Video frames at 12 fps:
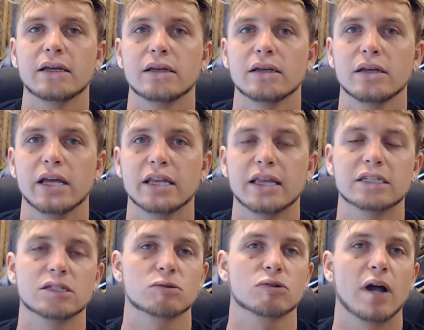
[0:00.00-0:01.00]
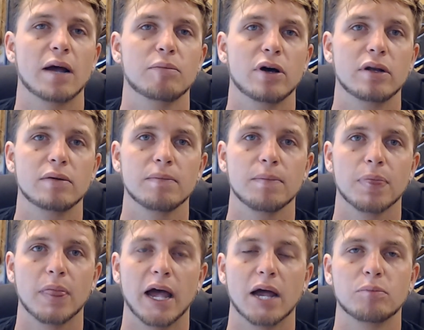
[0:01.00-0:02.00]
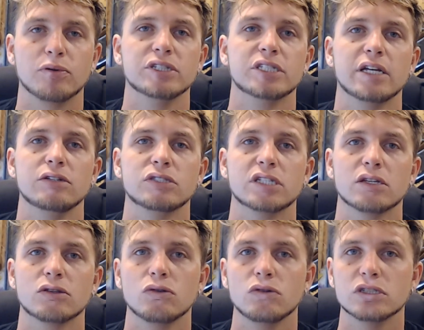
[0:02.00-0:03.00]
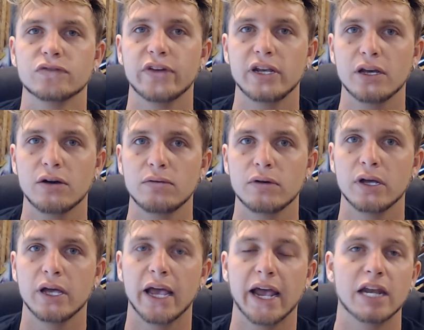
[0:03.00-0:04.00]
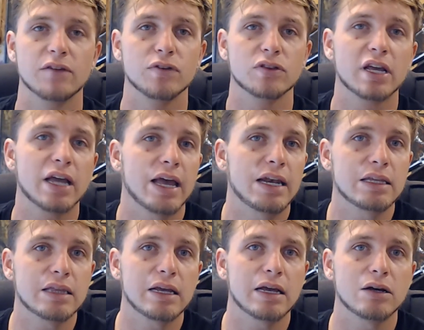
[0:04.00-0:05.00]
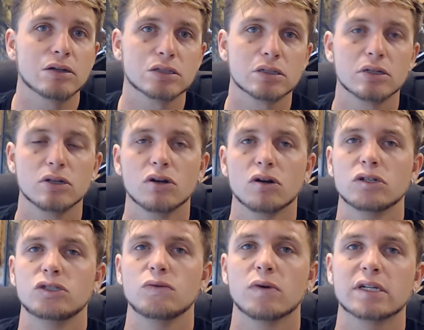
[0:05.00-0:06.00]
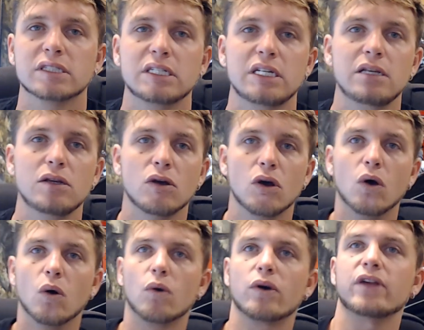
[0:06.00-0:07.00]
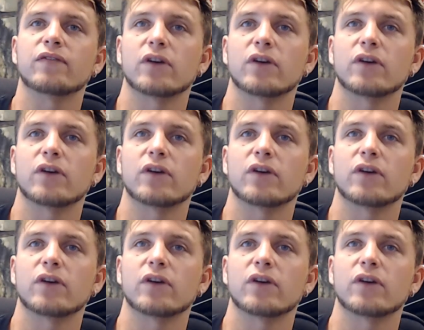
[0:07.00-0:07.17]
hit that subscribe button. I appreciate you sitting through this video. And if you think of anything else, that you want to see, or even